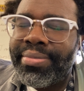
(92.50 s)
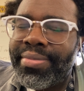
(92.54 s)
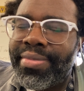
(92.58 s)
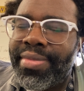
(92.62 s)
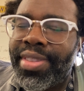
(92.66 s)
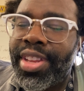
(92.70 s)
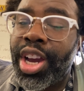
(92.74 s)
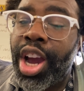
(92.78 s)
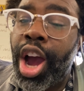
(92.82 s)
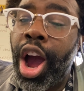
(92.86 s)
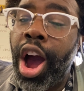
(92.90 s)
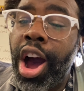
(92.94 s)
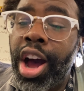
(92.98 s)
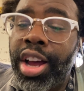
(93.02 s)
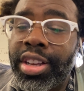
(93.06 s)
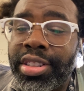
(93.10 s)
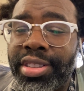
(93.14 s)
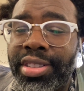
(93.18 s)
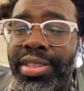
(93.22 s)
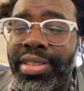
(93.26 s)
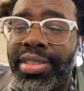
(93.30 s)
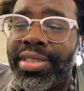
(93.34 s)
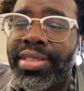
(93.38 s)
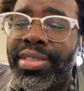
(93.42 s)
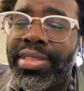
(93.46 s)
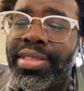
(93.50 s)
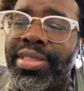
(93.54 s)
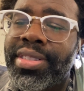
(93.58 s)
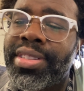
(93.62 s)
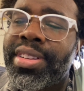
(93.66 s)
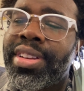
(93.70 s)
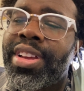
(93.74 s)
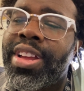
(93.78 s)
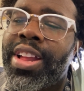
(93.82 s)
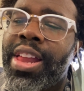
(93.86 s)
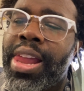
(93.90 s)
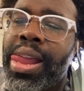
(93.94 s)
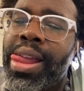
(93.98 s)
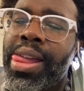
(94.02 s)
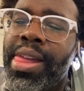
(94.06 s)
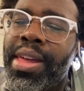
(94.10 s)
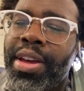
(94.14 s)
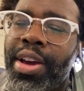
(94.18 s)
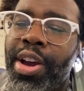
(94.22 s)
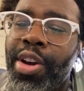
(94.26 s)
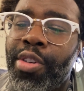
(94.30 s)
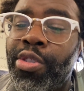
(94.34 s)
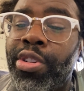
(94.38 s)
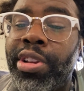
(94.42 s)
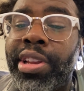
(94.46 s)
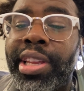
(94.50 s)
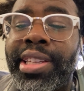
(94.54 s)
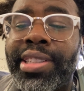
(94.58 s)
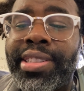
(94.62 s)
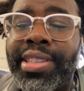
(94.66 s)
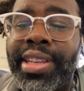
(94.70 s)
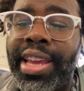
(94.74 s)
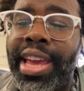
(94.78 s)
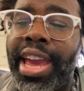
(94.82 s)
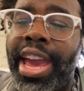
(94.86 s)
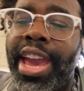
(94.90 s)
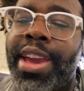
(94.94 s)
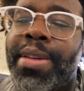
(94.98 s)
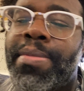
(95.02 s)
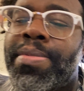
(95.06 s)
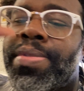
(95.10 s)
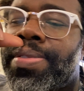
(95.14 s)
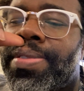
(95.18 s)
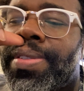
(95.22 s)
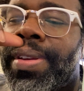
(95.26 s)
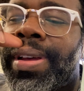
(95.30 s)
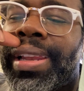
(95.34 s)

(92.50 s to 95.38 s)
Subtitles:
the cost of releasing games,